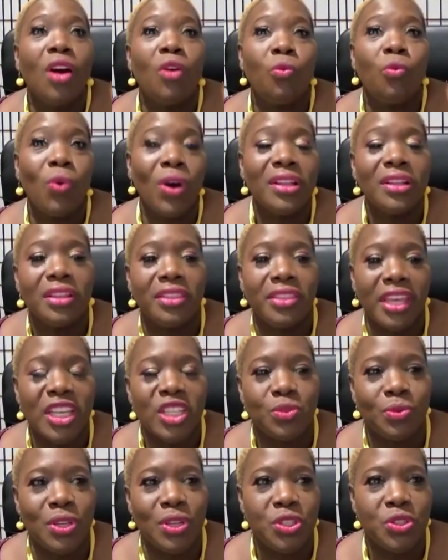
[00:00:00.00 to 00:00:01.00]
One of the
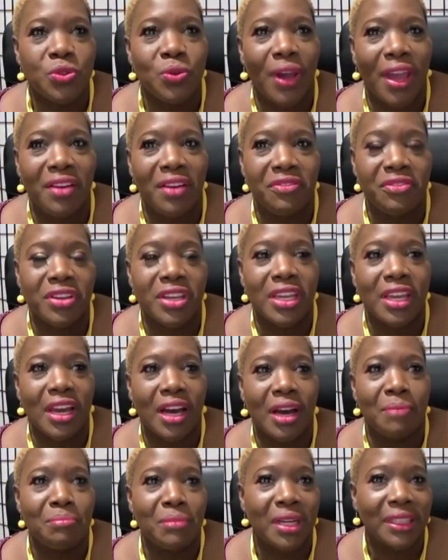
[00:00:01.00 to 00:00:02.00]
things we do every
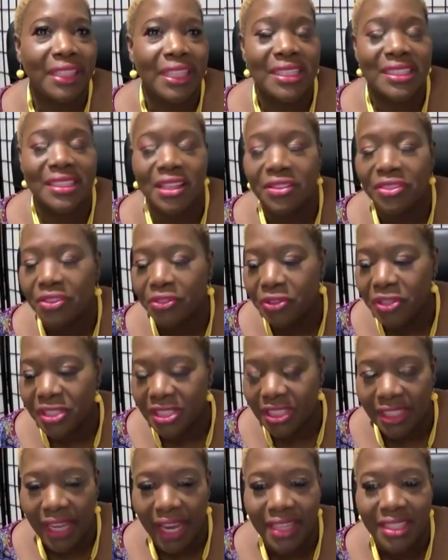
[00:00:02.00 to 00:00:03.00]
uh, Mondays and
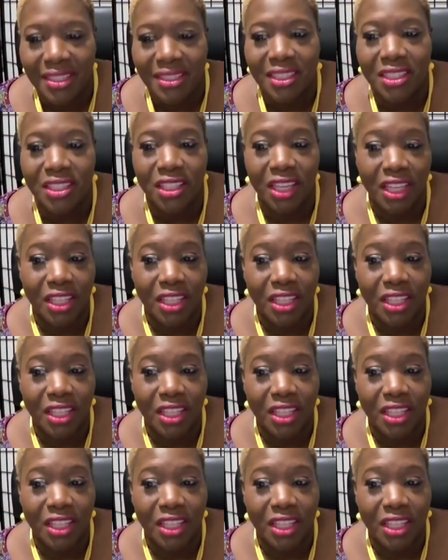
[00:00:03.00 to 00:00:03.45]
Thursday nights in,